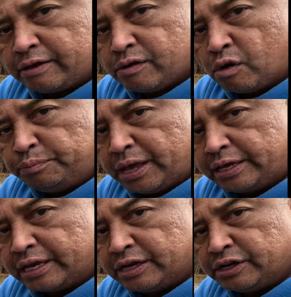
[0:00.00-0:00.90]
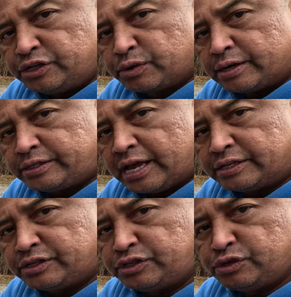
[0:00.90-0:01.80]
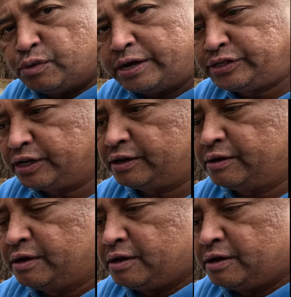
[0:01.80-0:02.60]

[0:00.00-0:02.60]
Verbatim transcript: I hope they can address that situation.